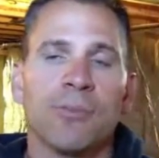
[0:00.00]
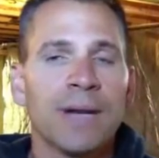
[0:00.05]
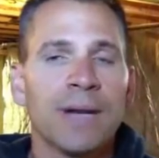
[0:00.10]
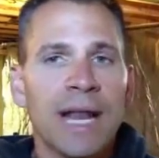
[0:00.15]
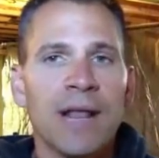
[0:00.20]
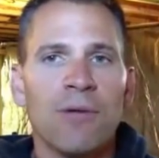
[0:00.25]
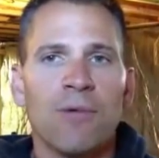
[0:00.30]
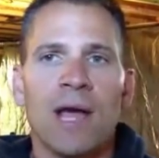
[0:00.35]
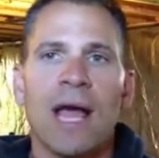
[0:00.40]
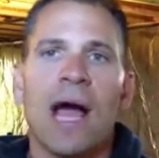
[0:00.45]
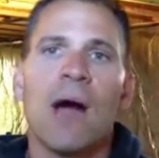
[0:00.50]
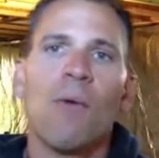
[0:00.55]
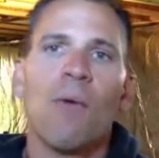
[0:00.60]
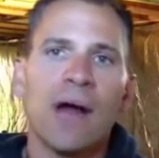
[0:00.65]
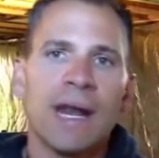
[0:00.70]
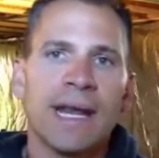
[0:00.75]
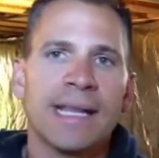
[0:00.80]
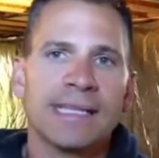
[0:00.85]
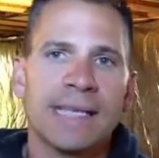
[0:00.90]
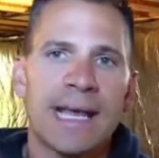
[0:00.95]
But anyway, I
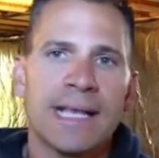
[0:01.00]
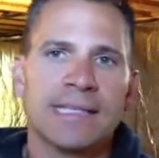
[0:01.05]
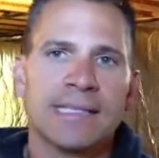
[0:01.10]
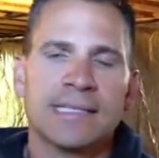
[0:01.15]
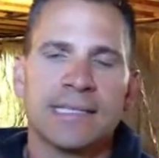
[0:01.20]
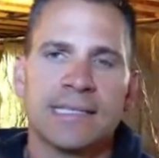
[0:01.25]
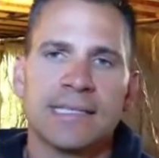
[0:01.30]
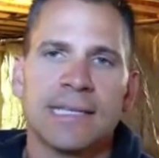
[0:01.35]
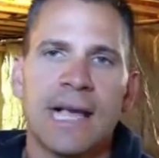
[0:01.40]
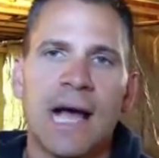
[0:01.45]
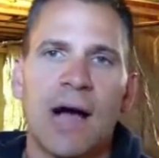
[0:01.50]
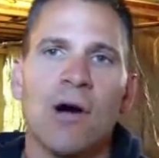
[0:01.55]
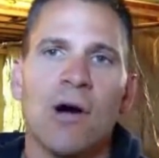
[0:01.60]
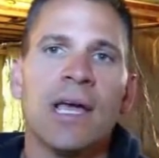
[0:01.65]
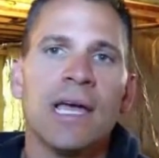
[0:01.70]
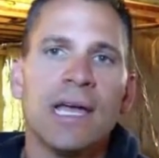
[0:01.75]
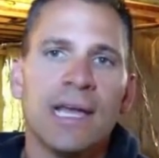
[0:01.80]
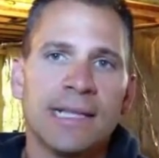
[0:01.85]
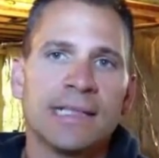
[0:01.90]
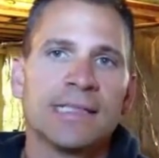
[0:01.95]
wanted to test this out
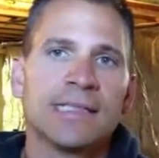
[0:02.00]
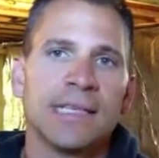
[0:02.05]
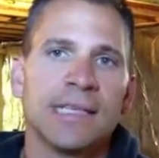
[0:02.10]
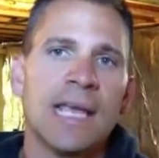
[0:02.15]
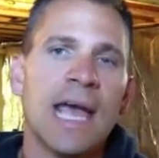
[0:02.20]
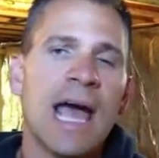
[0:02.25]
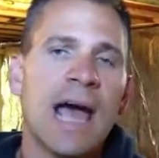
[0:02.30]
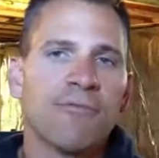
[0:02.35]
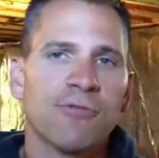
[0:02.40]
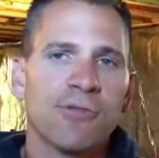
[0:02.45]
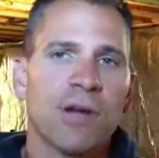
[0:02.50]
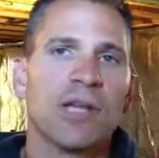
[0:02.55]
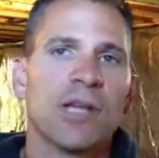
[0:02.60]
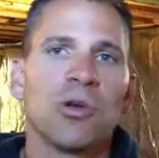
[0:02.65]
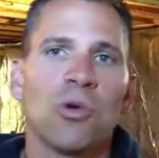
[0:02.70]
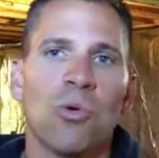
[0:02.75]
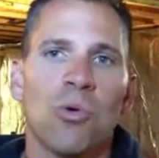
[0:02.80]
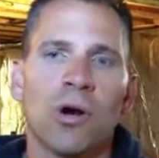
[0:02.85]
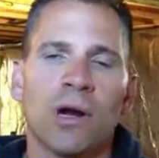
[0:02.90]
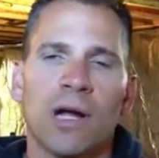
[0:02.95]
and see, after I
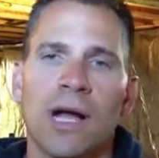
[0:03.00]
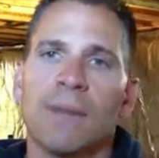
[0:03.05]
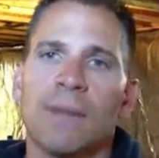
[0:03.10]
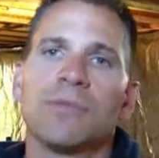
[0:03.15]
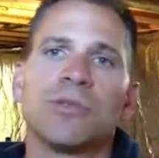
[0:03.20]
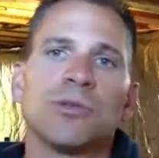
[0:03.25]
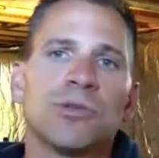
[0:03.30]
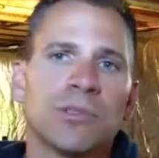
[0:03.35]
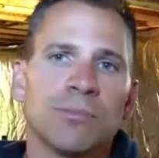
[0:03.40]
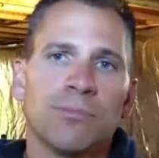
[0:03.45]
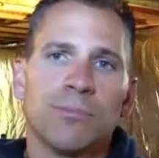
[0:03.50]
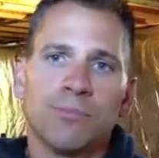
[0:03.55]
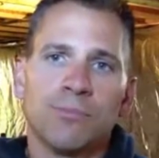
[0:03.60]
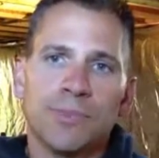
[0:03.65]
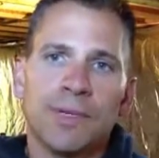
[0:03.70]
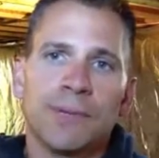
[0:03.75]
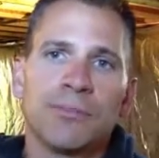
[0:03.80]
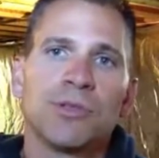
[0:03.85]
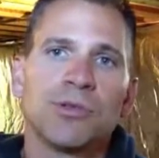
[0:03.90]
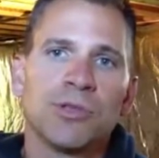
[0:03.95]
do a workout, I'm
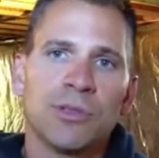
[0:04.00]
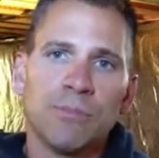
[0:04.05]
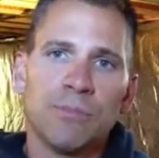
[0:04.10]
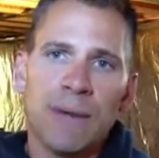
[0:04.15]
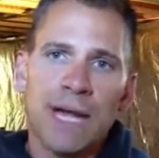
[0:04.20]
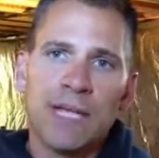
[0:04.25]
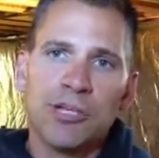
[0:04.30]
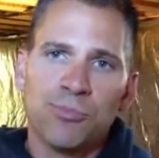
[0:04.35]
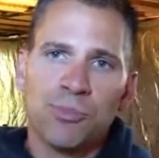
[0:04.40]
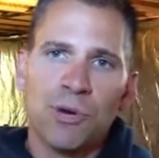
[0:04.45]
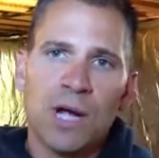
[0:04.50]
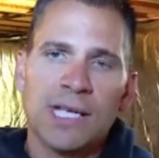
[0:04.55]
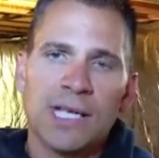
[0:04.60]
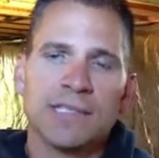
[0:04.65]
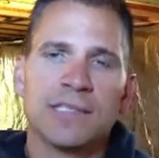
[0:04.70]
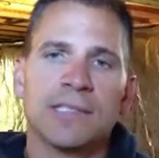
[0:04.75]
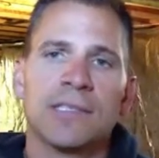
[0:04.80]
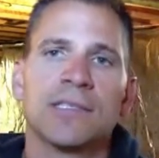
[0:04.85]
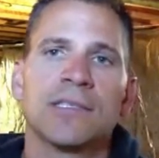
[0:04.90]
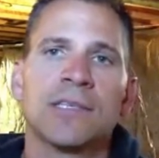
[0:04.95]
gonna do some bench
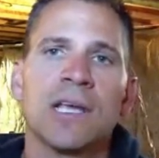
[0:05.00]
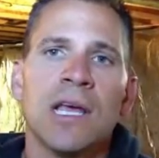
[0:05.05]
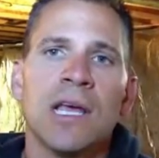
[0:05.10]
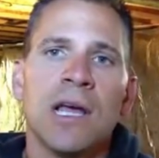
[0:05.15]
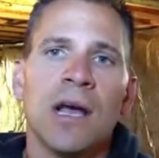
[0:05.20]
presses,